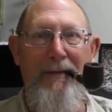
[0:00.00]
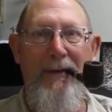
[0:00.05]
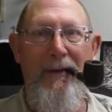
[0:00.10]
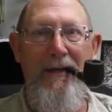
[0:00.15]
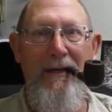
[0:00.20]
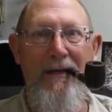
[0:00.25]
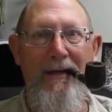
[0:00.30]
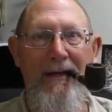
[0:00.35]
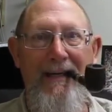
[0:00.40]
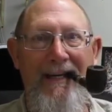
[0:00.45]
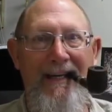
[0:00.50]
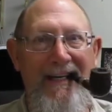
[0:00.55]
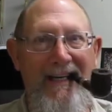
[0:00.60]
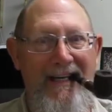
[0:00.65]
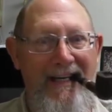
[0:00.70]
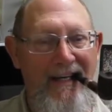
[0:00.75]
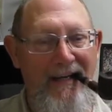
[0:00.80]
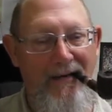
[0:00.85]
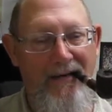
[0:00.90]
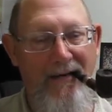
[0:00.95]
wrong on that
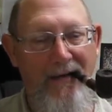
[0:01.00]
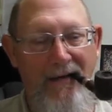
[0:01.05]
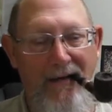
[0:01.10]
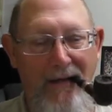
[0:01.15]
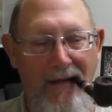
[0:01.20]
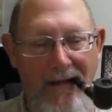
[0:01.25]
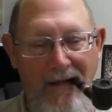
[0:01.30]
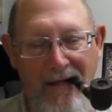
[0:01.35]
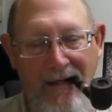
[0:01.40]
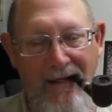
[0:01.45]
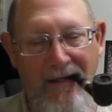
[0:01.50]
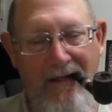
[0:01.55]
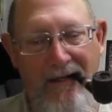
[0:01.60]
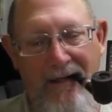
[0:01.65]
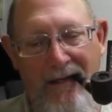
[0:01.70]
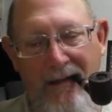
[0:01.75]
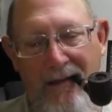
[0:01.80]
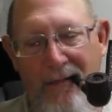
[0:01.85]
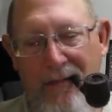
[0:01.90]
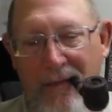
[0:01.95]
again still,
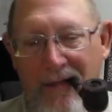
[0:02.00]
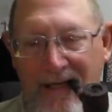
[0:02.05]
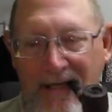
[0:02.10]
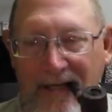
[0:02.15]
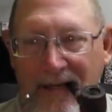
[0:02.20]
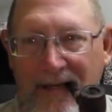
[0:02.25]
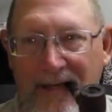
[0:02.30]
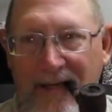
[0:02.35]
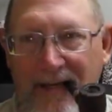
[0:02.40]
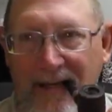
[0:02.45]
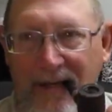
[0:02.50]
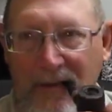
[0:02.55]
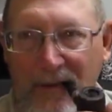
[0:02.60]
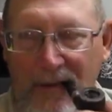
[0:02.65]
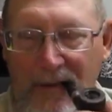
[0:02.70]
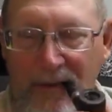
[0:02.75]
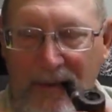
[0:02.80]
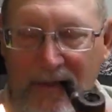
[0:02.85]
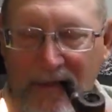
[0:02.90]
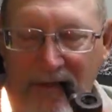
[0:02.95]
but I think that's what
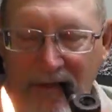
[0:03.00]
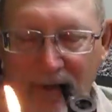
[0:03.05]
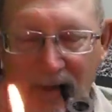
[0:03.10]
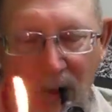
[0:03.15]
it was.